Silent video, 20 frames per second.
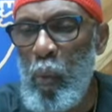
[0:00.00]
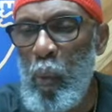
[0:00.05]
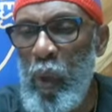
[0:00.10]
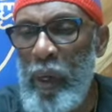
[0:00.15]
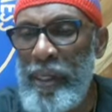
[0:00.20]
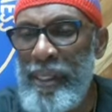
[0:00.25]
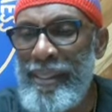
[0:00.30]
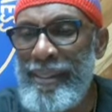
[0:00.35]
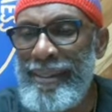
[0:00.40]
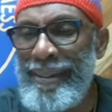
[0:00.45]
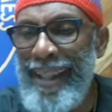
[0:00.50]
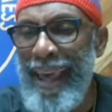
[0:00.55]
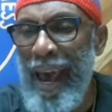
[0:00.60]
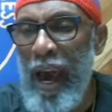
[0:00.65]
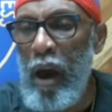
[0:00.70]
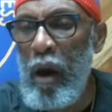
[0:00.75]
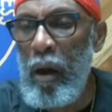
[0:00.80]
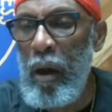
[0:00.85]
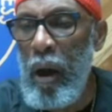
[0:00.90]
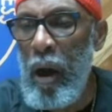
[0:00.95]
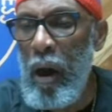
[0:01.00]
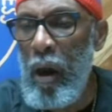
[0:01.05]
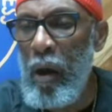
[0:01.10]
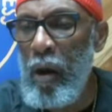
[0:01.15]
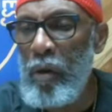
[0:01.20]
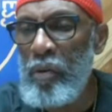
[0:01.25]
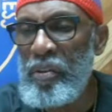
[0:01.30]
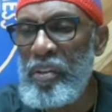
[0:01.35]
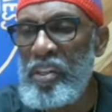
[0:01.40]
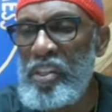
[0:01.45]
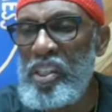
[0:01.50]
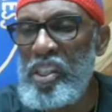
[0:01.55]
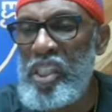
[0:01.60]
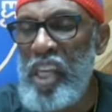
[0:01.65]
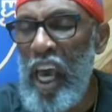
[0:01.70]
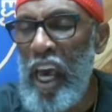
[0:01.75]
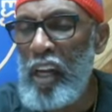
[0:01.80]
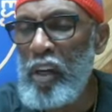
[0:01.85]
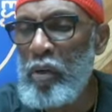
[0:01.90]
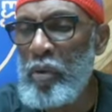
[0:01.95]
what is now called the
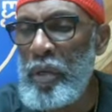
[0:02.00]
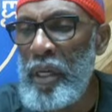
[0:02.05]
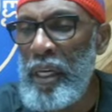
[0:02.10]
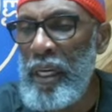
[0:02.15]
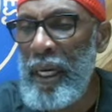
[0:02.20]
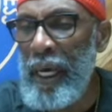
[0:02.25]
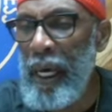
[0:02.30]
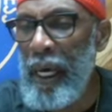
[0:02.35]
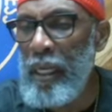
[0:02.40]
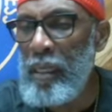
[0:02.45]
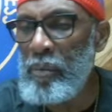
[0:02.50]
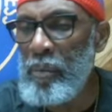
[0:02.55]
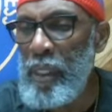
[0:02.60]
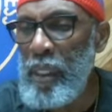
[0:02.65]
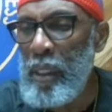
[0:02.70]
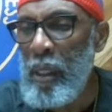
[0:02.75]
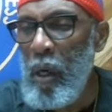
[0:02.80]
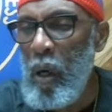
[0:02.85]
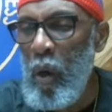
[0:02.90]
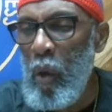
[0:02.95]
shadow economy